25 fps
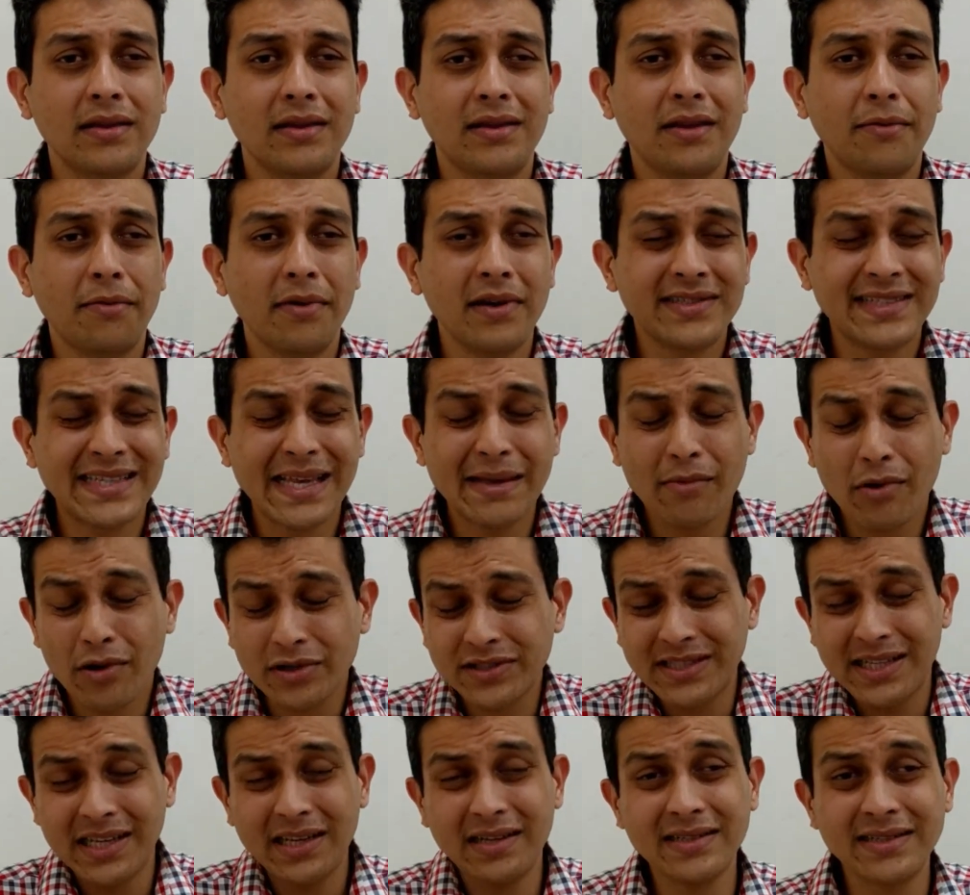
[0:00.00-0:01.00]
the same
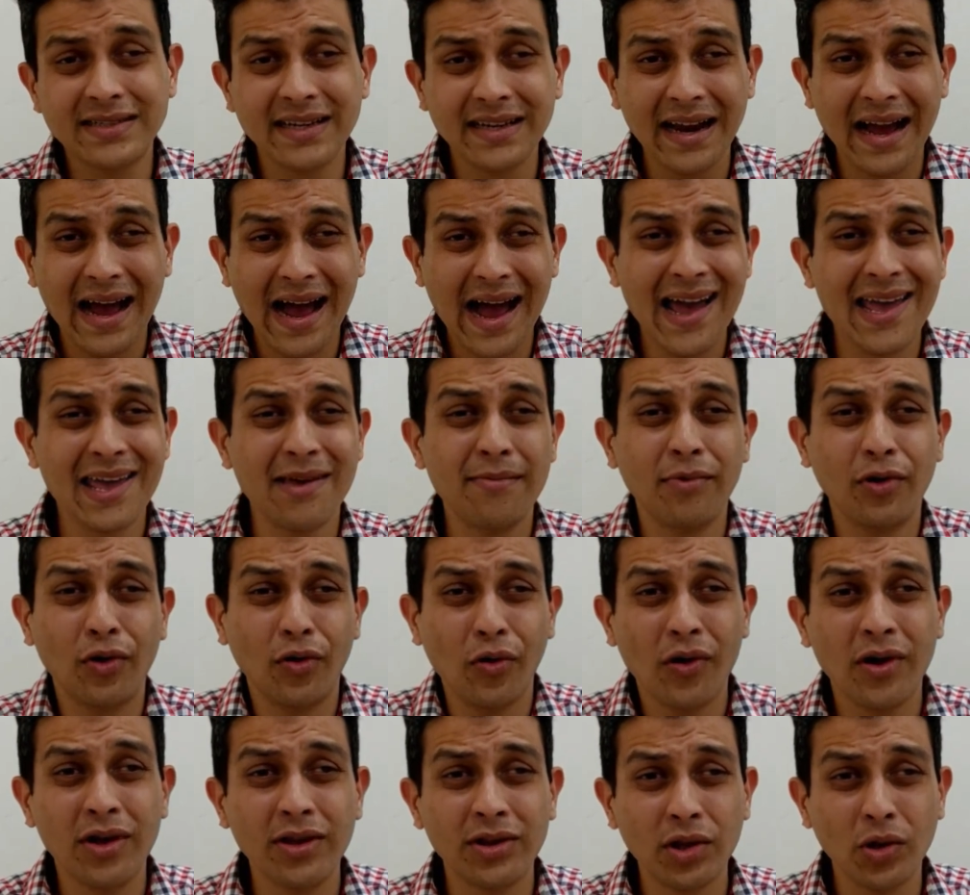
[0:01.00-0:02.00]
obstacles that I am
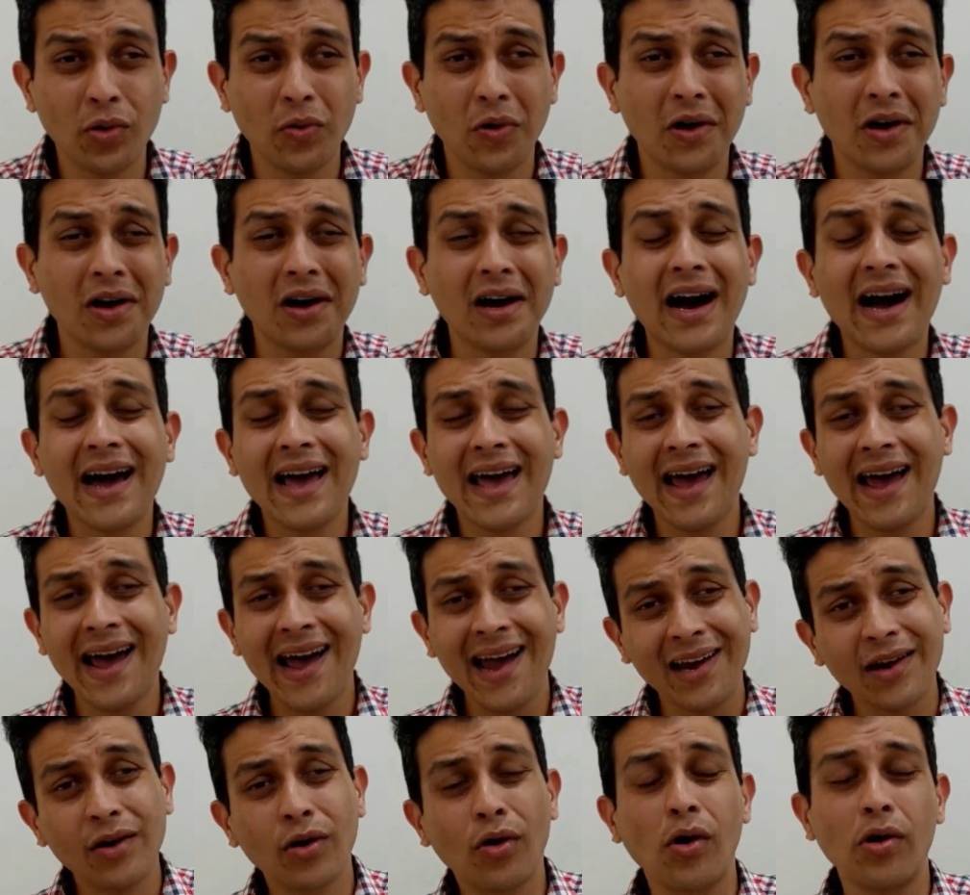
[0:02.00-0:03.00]
going through or I
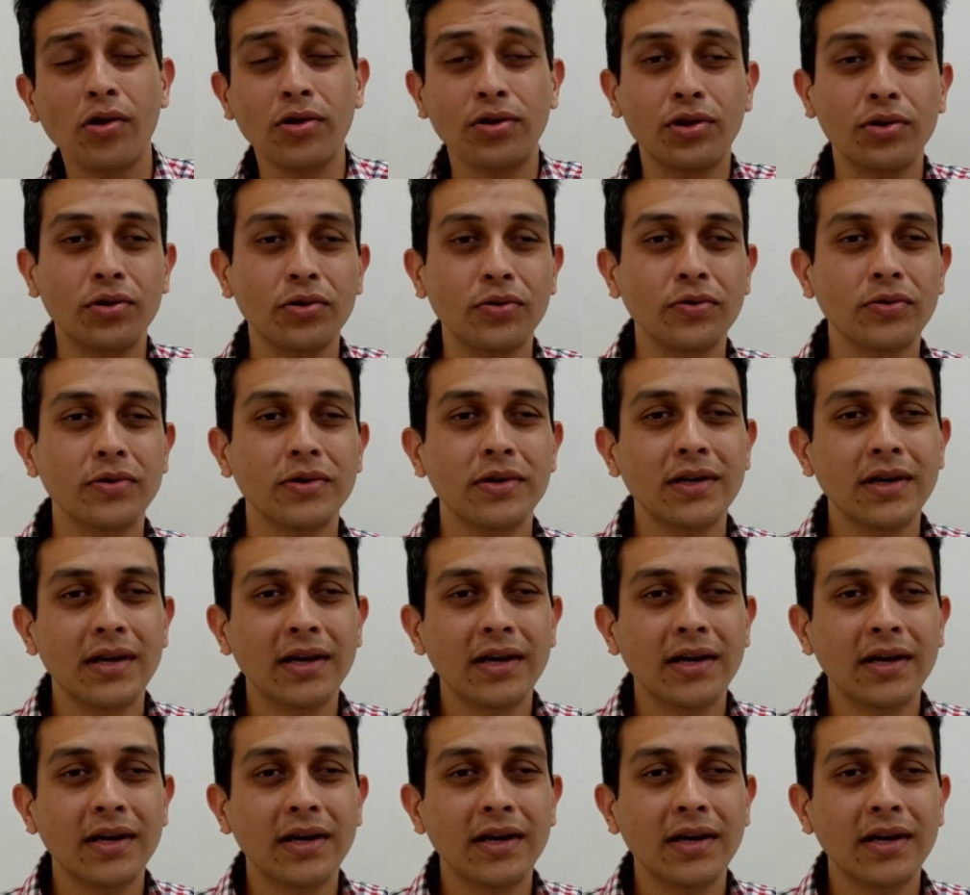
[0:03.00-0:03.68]
had gone through.